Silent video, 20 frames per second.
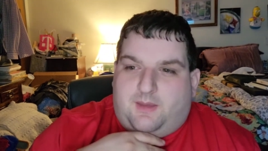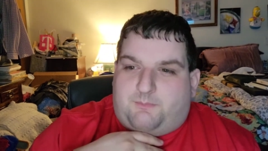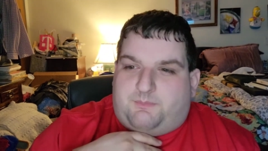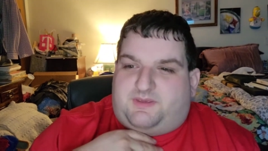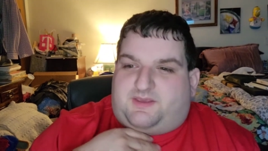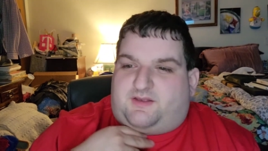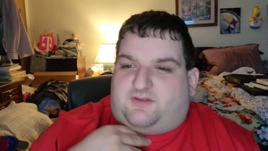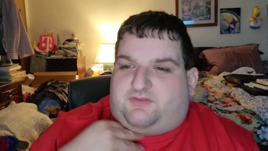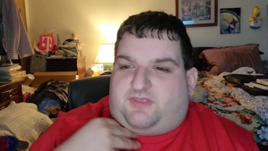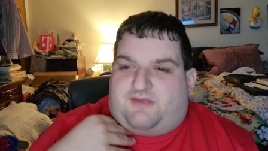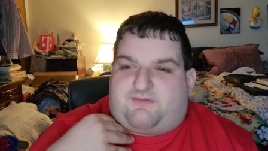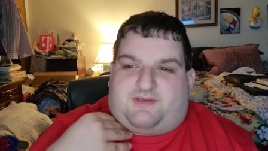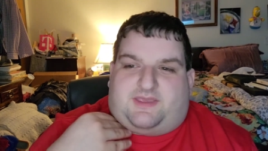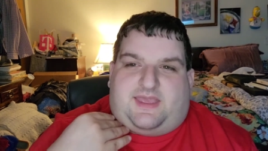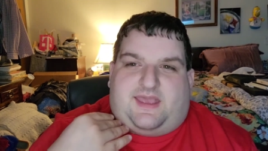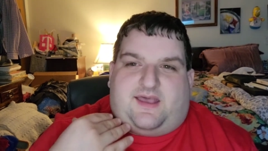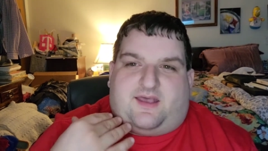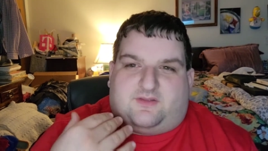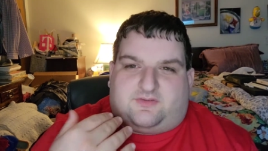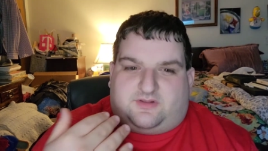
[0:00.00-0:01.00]
because they have a
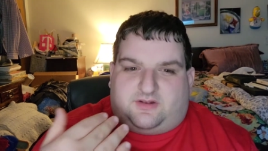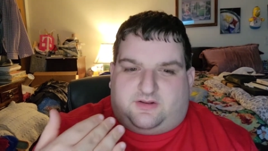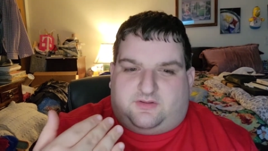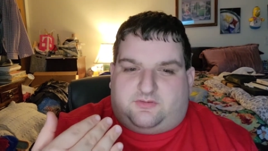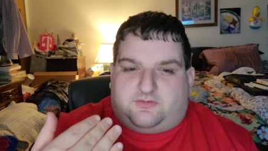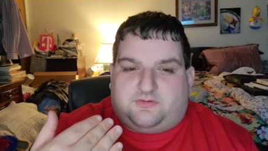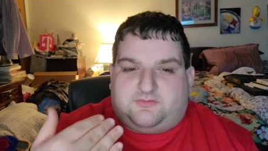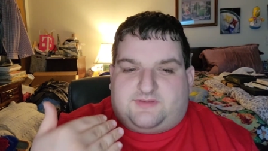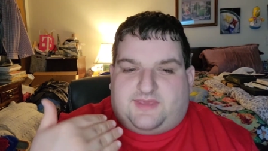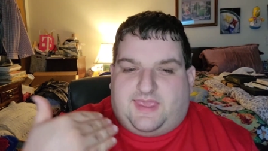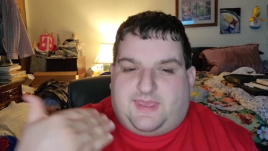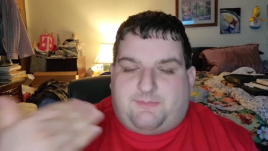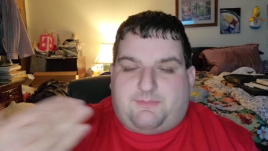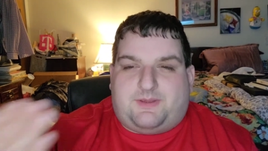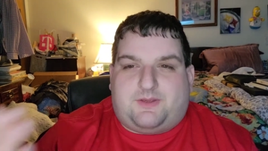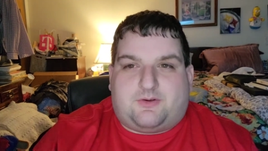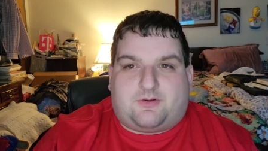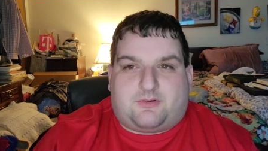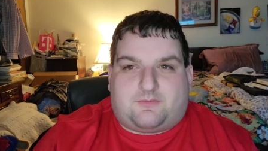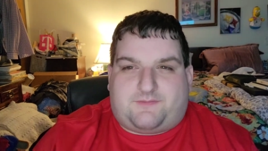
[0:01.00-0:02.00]
cast that includes
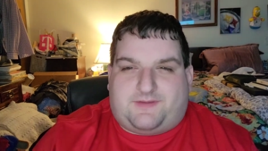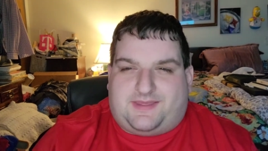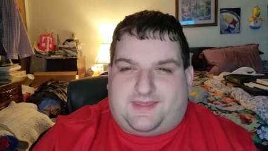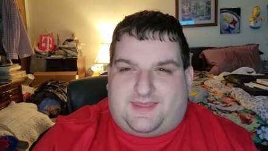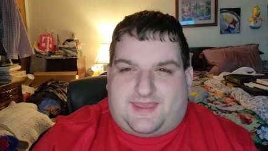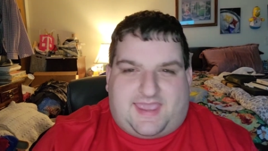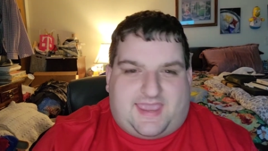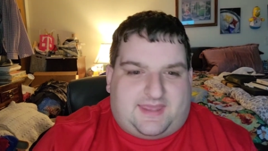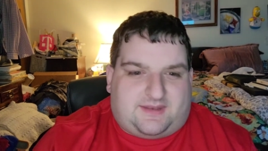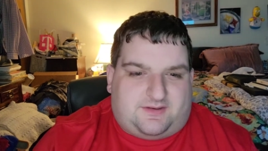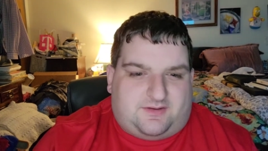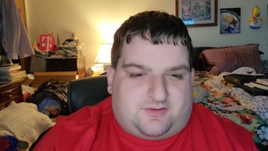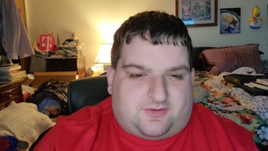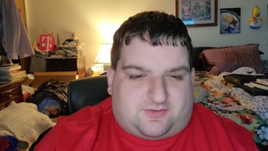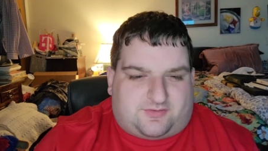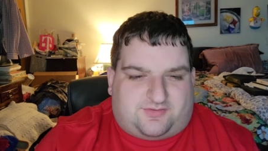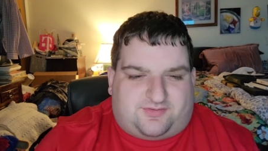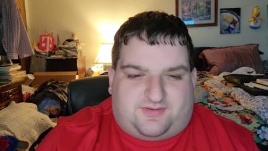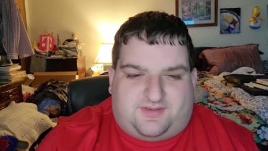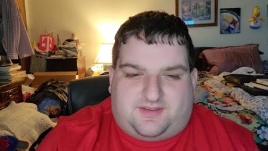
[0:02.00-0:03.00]
Amy Irving, Andy
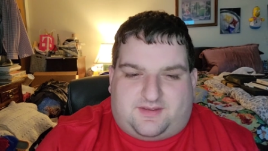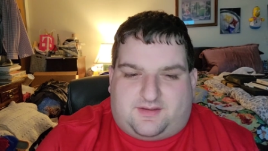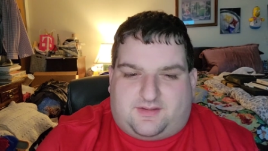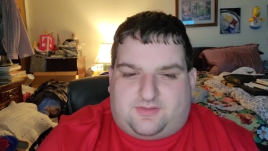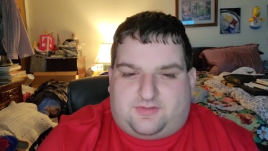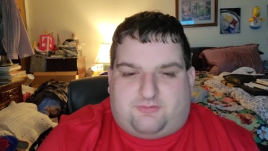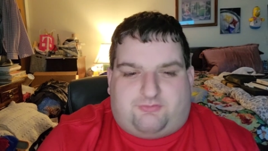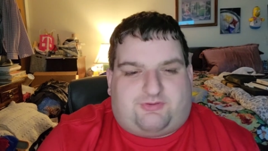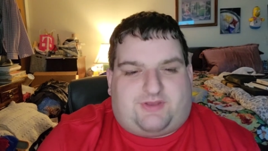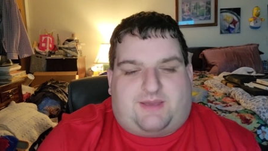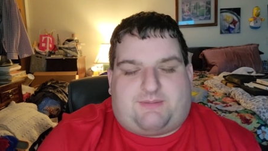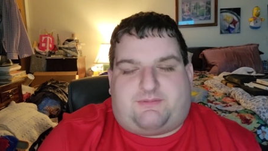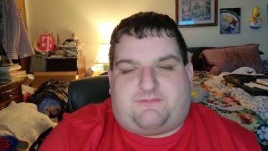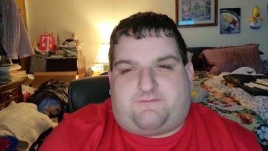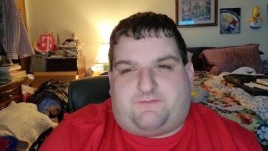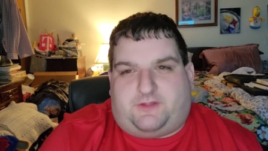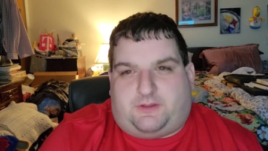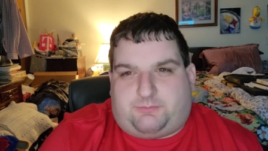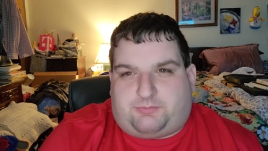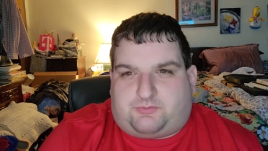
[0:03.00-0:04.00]
Garcia, Lou Diamond
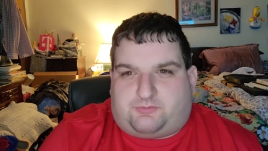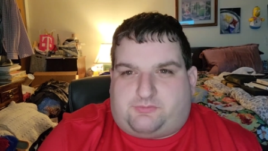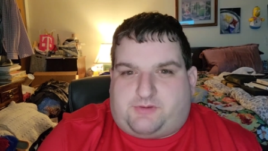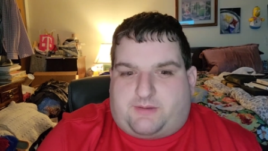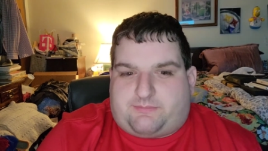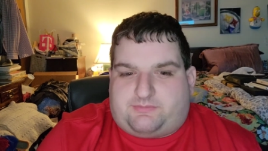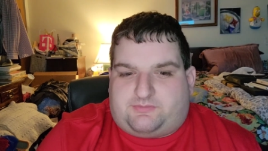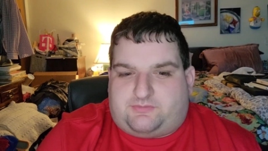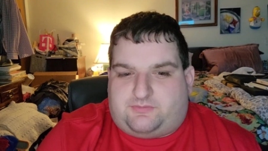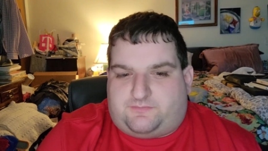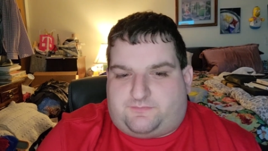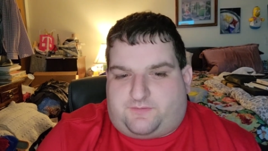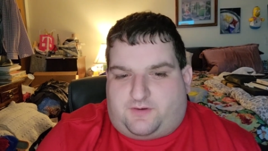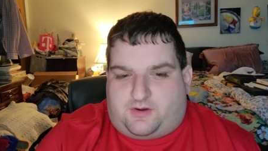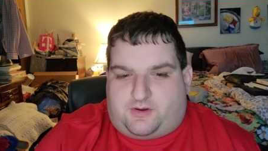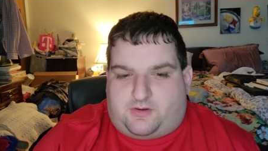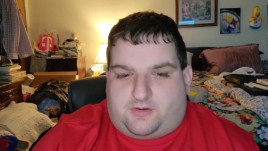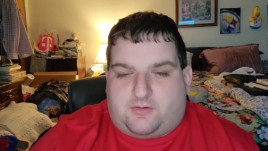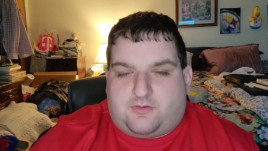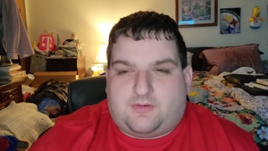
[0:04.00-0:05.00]
Phillips, and Robert
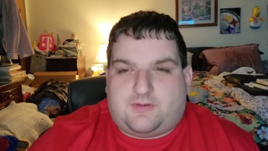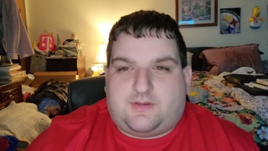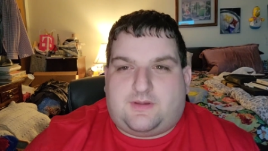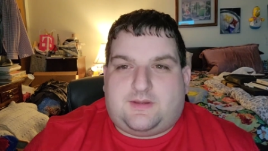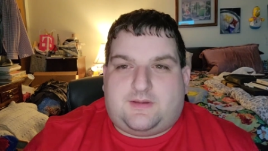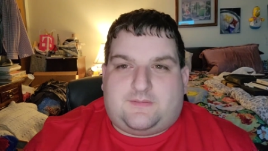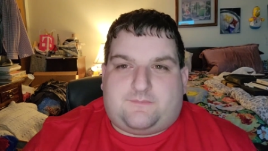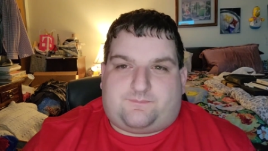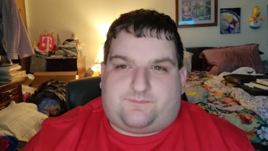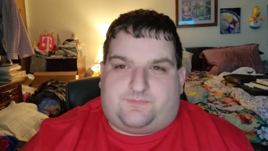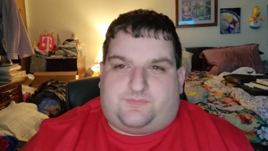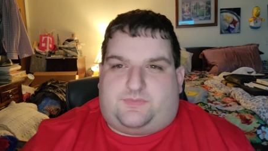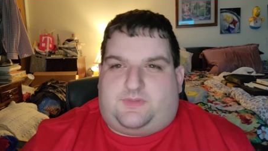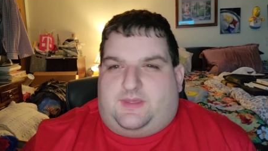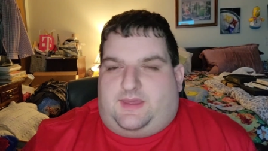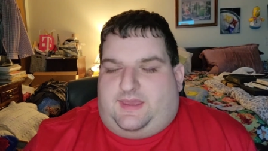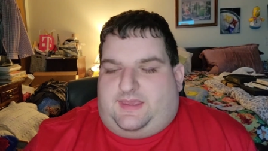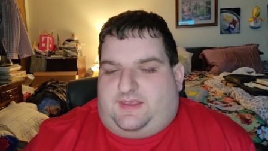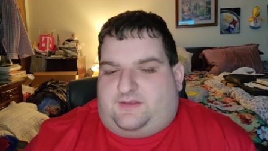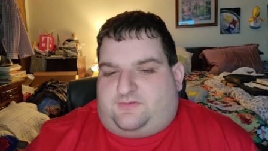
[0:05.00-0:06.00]
Duvall,
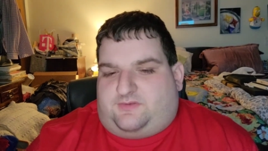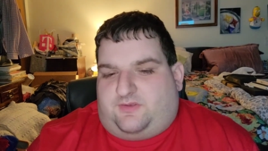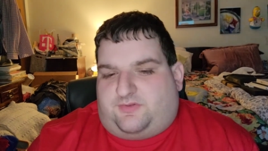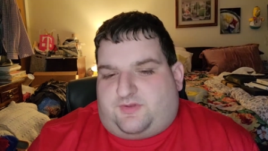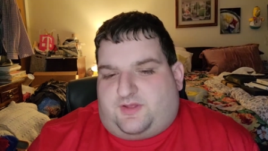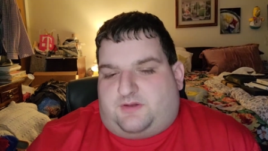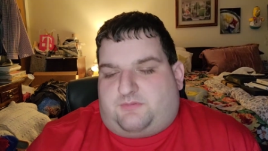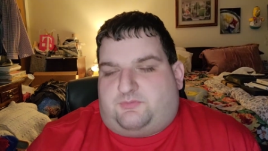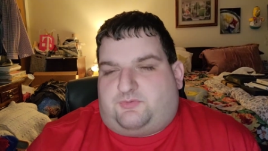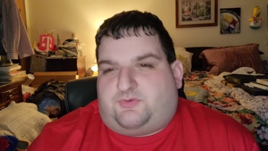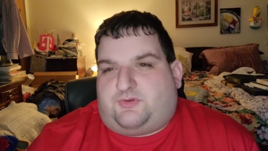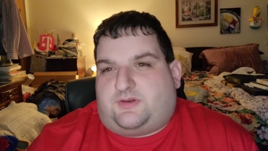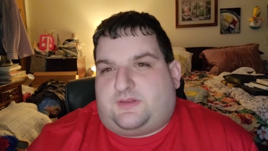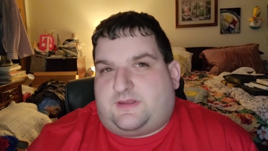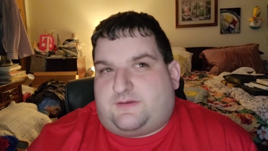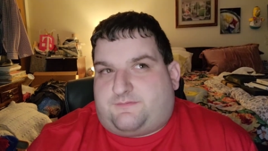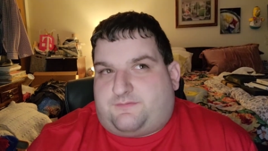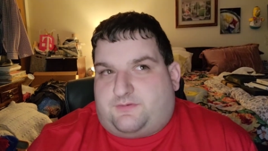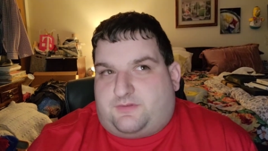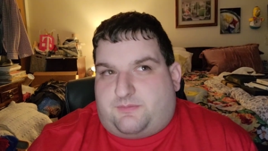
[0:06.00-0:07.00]
I guess they thought it was good
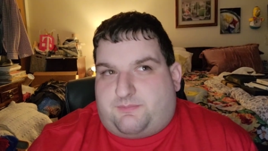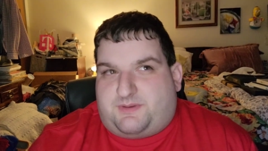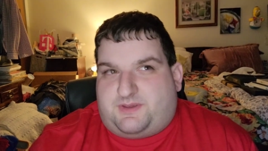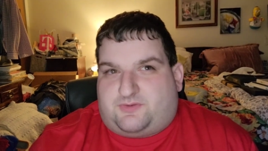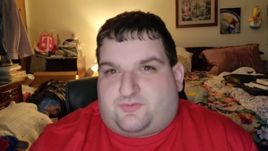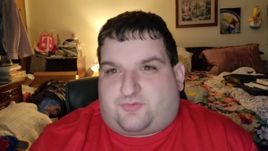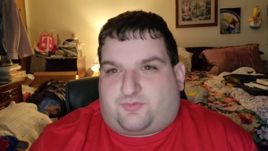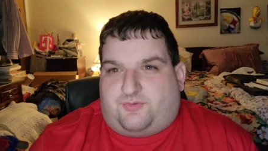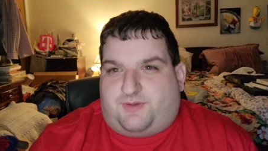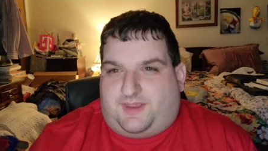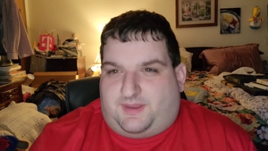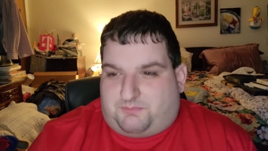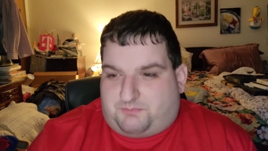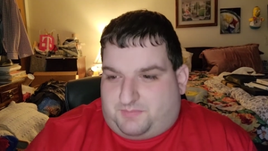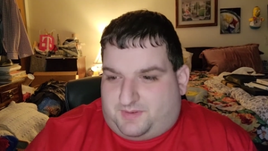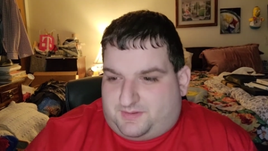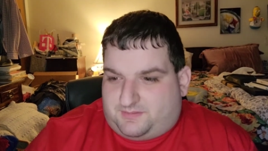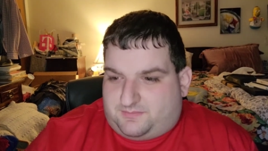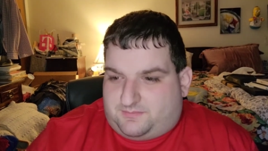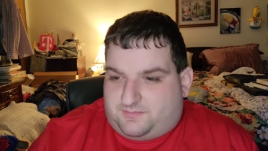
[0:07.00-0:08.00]
enough for the big screen,
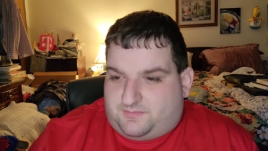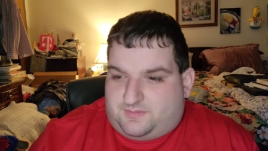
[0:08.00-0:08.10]
but